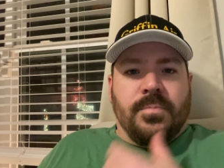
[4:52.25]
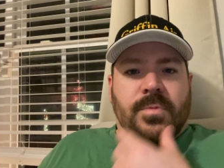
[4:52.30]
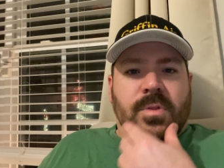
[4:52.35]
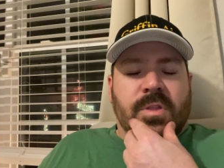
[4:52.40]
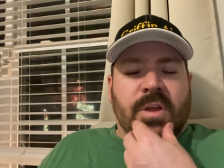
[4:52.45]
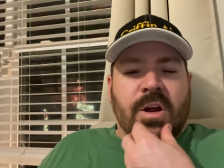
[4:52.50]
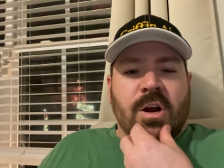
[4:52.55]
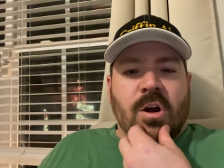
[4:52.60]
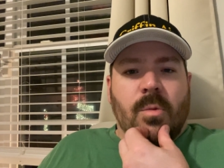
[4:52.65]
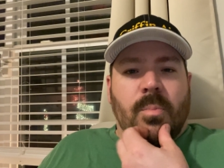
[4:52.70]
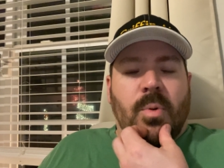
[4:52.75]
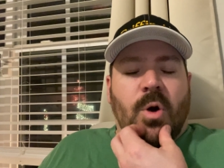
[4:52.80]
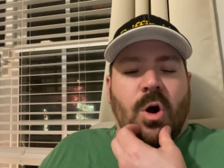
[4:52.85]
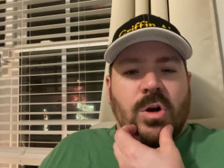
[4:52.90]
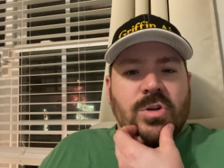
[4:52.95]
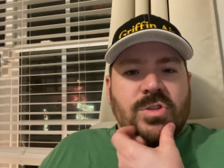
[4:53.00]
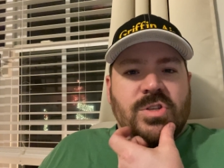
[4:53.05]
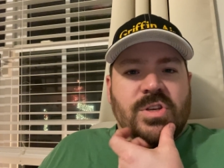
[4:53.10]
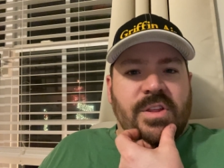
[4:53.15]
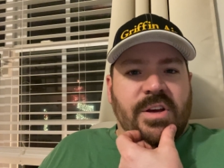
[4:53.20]
There are
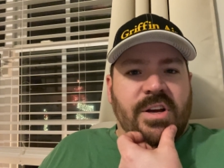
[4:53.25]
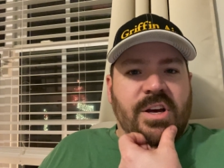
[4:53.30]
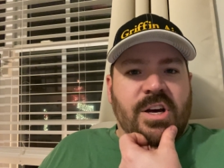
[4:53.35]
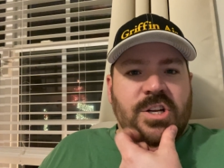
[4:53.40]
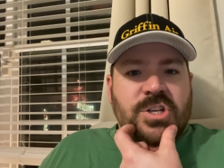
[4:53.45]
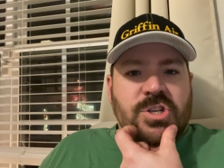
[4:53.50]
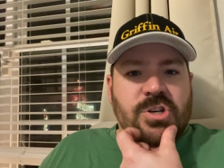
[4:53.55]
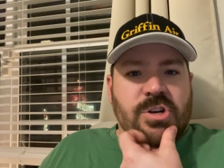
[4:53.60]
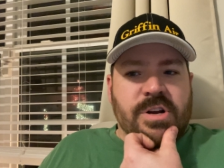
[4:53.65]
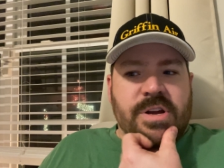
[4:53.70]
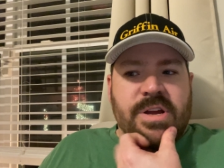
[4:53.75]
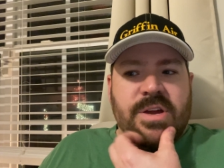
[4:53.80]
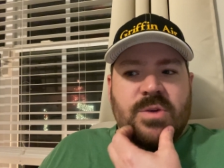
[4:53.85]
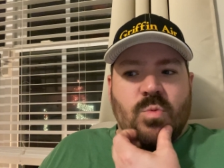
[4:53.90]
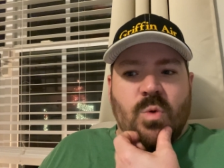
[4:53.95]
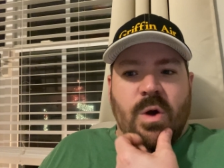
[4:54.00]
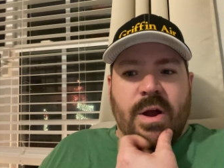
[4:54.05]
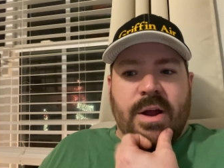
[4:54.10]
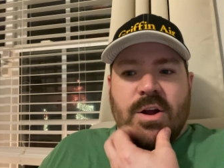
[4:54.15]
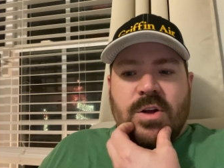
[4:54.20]
parts of the country
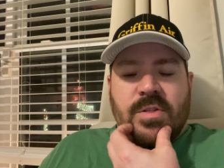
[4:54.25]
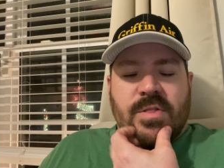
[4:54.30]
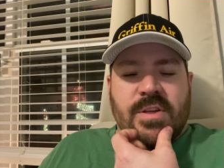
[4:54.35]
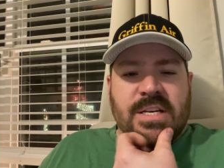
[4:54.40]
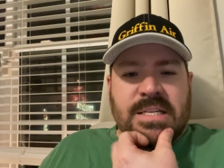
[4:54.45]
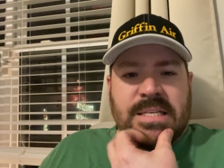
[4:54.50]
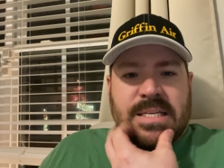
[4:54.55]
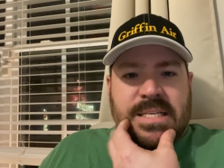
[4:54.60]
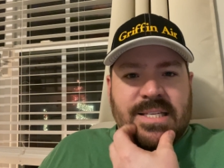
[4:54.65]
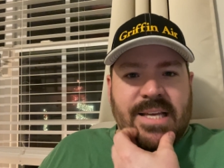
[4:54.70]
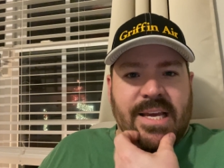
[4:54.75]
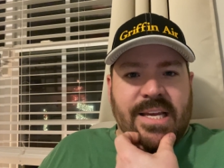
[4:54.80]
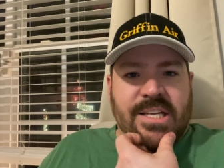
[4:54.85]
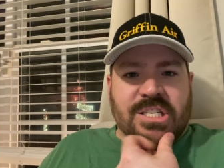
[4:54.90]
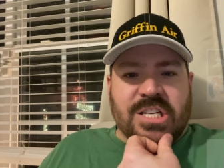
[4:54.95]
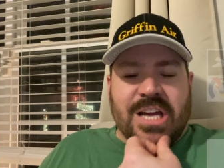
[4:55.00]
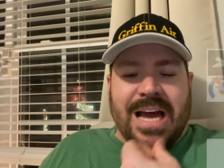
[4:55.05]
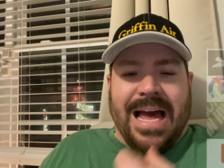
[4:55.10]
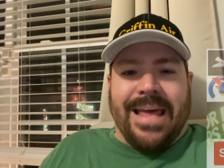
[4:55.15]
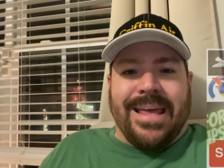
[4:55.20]
where this is a
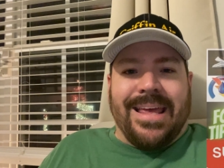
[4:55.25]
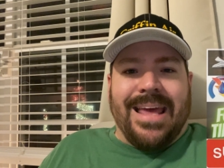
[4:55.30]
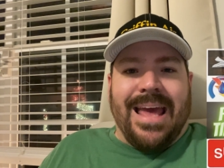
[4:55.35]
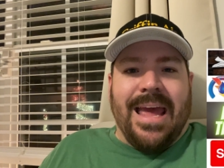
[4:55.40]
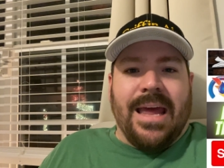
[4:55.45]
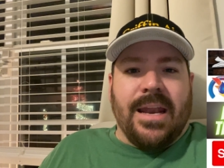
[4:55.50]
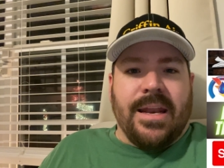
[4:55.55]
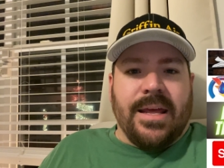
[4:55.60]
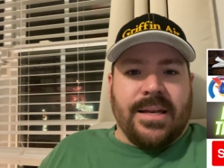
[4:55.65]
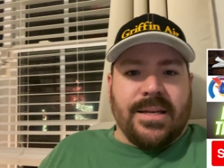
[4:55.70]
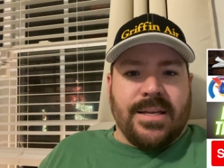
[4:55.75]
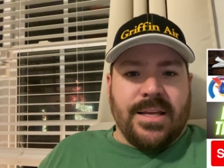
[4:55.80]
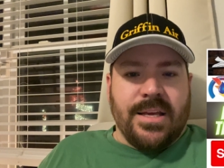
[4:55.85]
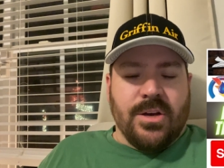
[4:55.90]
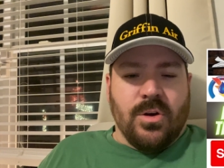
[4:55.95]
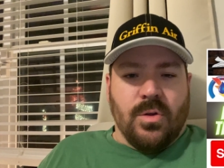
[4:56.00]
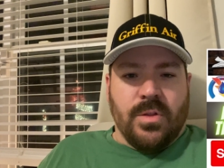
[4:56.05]
gigantic deal.